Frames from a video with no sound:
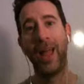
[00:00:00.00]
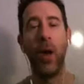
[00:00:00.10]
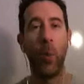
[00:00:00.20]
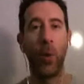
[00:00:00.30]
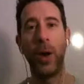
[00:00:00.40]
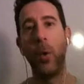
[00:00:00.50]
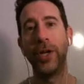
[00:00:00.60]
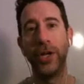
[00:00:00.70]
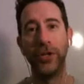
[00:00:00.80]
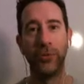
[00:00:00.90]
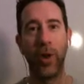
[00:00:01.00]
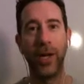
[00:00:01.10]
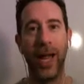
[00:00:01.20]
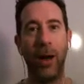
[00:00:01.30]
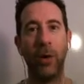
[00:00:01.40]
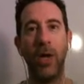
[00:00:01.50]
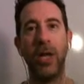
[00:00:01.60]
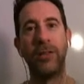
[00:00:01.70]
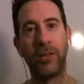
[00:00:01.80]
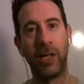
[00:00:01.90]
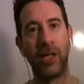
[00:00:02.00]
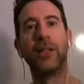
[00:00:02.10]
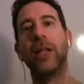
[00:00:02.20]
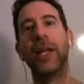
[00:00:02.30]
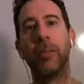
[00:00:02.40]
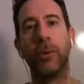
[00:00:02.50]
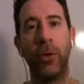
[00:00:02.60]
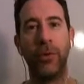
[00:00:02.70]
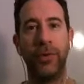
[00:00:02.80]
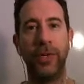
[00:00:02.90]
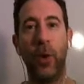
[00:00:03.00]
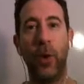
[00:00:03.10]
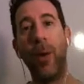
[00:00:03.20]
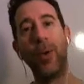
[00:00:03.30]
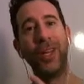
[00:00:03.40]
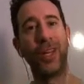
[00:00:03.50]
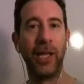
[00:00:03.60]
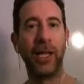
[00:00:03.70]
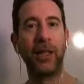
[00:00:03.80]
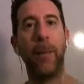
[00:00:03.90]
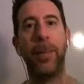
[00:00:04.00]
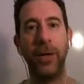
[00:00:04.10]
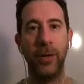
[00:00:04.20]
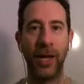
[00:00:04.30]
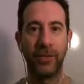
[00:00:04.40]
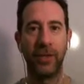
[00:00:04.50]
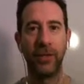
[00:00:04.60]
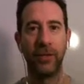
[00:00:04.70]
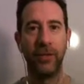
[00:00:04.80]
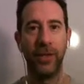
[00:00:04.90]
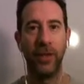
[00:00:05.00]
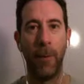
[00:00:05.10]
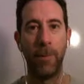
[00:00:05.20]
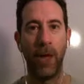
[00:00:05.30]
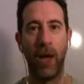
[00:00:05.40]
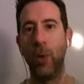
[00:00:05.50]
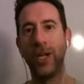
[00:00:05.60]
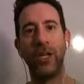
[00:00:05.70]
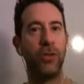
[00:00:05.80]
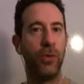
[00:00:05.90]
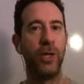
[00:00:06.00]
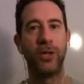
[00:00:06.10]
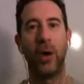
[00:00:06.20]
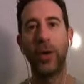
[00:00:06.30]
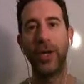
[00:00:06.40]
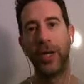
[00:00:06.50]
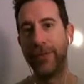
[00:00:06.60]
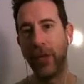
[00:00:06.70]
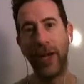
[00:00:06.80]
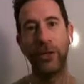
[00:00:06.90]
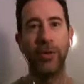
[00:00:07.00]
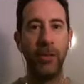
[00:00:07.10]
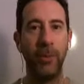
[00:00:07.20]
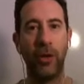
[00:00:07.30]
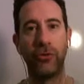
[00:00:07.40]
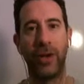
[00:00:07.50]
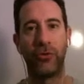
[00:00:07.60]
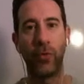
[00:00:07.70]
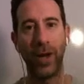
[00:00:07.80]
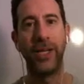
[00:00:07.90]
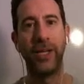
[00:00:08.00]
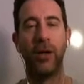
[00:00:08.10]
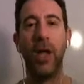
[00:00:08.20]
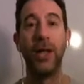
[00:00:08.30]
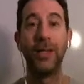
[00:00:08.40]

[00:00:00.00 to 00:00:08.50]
hey, what I want you to do right now is click the link below this video. I want you to click the button next to this video. I want you to do this. I want you to fill out your email address right here.